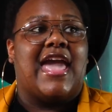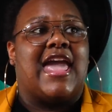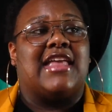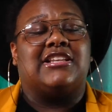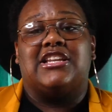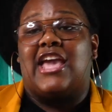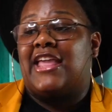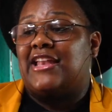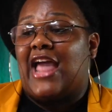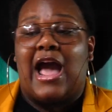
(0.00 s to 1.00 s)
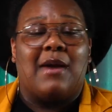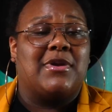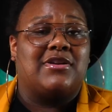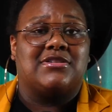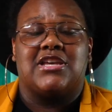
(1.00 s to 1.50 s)
And, and I'm
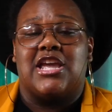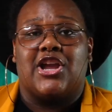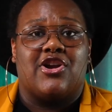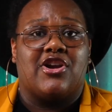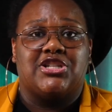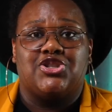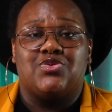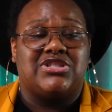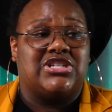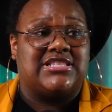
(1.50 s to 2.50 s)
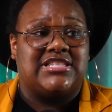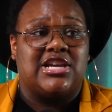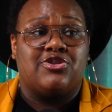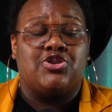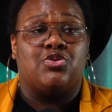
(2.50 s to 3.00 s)
here to encourage you and just
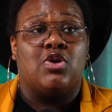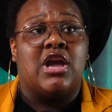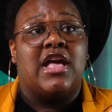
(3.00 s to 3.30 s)
tell you